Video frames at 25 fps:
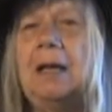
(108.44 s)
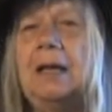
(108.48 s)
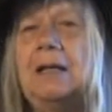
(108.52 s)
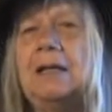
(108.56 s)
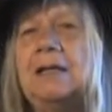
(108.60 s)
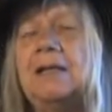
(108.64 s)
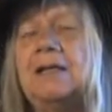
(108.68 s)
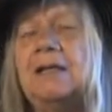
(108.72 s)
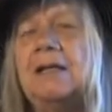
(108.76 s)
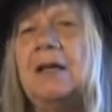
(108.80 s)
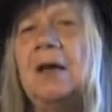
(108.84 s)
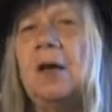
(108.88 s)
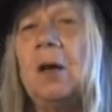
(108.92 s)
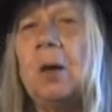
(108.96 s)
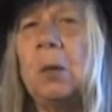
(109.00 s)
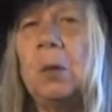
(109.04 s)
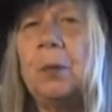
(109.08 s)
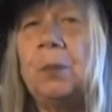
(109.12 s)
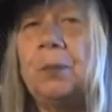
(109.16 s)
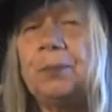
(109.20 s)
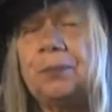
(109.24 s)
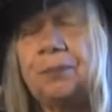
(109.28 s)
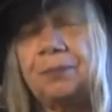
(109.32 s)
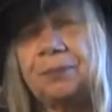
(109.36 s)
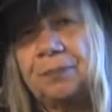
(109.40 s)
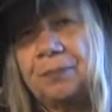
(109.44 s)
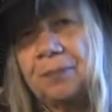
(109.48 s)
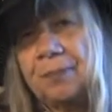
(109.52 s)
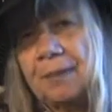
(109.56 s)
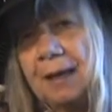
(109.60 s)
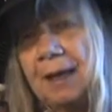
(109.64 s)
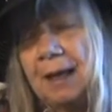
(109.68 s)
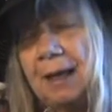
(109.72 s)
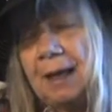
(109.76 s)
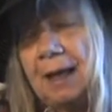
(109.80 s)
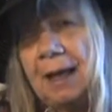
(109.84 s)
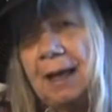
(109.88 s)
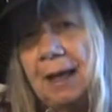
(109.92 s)
So
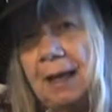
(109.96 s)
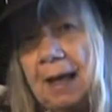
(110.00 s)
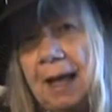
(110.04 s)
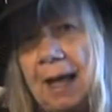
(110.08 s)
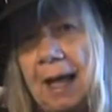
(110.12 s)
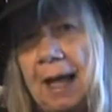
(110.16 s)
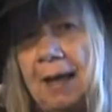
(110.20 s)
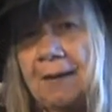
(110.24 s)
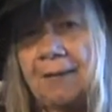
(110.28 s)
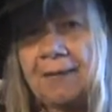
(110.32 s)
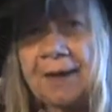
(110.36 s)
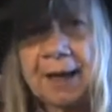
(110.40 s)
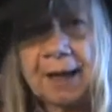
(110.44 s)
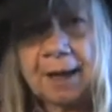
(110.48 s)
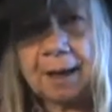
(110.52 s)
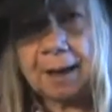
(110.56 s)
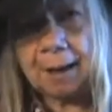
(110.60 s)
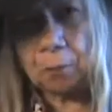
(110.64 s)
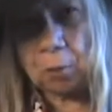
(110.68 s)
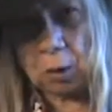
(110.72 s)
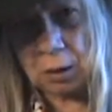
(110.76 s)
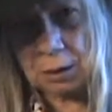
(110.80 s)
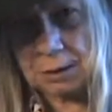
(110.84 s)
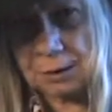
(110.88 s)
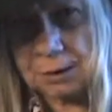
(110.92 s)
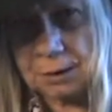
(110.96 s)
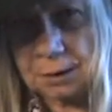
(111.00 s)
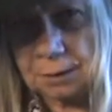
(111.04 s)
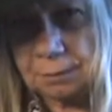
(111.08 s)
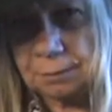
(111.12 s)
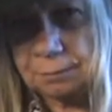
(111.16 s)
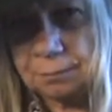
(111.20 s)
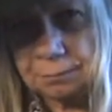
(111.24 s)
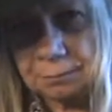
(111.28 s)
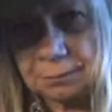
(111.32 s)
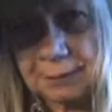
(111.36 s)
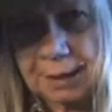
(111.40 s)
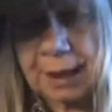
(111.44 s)
then I wanted to
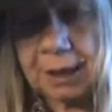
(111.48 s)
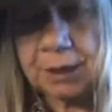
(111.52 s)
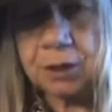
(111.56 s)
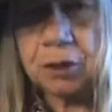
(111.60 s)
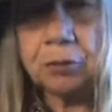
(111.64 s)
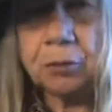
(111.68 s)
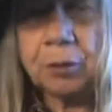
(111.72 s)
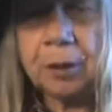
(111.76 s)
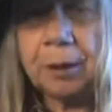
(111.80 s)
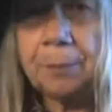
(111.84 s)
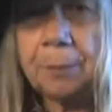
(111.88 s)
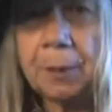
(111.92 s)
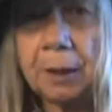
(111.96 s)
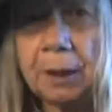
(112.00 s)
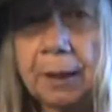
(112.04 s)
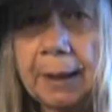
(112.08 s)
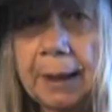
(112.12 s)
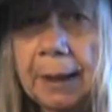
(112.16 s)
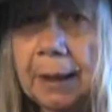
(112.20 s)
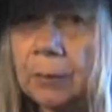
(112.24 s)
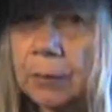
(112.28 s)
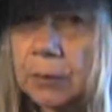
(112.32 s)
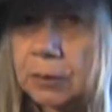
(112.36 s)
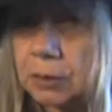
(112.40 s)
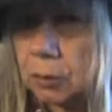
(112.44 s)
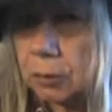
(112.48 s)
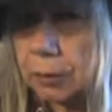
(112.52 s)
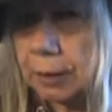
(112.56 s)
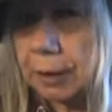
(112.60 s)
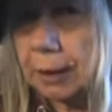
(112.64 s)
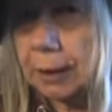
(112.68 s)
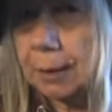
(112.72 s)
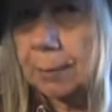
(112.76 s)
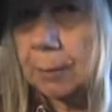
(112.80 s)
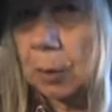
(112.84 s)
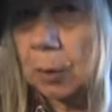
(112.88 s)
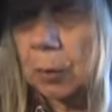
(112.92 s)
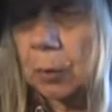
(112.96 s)
catch you up on Arizona
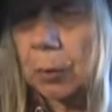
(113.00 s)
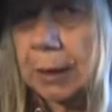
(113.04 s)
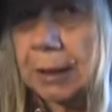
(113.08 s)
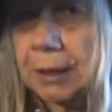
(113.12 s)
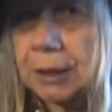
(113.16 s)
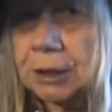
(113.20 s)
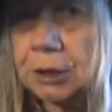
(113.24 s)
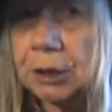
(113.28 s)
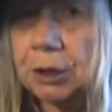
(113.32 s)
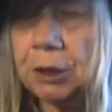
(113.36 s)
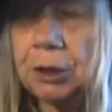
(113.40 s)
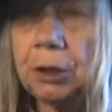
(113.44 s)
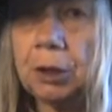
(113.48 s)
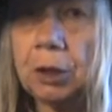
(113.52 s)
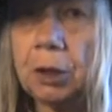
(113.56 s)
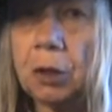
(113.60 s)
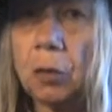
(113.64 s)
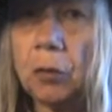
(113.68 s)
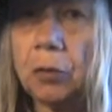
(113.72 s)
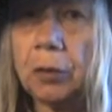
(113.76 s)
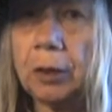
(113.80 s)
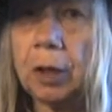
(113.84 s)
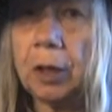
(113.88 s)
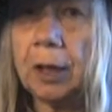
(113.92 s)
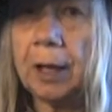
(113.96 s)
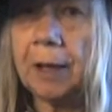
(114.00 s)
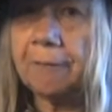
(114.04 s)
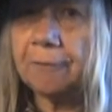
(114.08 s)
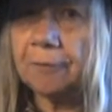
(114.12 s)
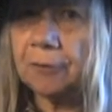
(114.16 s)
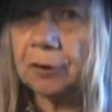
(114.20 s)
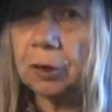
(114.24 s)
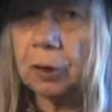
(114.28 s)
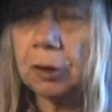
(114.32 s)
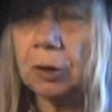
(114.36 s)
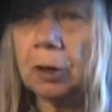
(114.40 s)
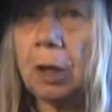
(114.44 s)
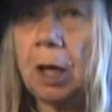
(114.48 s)
immigration. You know, the
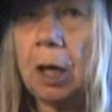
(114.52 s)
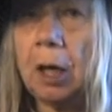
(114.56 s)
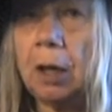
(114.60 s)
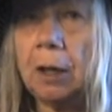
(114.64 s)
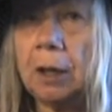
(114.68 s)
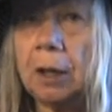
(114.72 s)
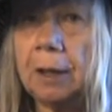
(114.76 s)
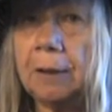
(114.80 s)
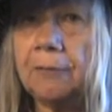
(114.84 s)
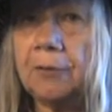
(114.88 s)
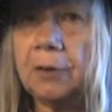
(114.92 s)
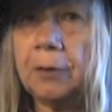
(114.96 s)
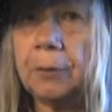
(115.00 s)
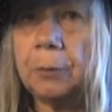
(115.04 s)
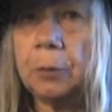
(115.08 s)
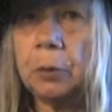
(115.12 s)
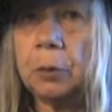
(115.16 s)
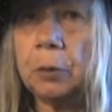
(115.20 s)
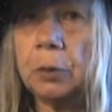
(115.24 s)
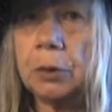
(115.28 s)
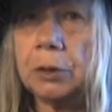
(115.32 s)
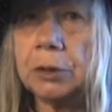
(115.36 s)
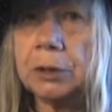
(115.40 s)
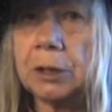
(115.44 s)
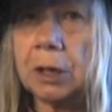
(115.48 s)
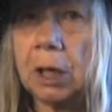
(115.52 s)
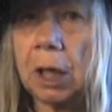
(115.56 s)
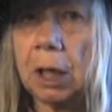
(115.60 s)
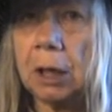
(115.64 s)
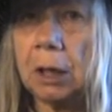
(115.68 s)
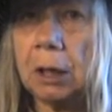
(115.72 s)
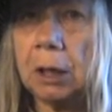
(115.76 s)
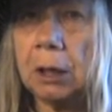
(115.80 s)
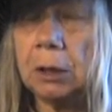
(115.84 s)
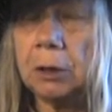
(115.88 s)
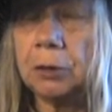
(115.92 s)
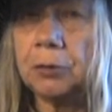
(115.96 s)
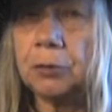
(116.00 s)
governor, our Governor Brewer's got in a
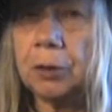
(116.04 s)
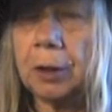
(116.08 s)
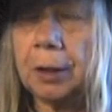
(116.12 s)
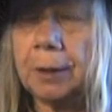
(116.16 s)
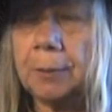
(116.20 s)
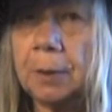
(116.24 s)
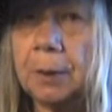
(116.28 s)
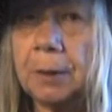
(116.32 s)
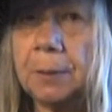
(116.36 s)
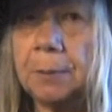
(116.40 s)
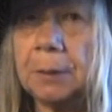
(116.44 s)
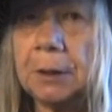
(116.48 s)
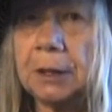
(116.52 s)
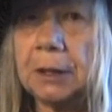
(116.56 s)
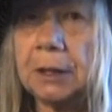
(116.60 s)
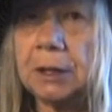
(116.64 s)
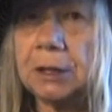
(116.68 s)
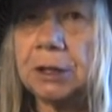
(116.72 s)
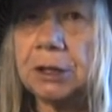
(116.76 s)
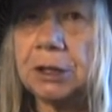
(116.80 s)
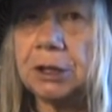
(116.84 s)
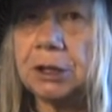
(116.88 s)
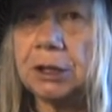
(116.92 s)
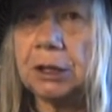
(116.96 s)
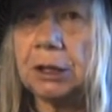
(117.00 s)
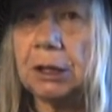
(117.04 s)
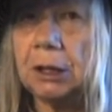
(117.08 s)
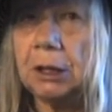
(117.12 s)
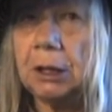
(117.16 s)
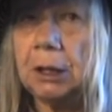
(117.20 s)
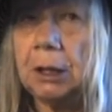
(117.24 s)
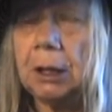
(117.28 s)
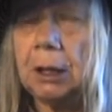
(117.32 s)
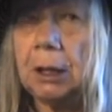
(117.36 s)
little trouble because she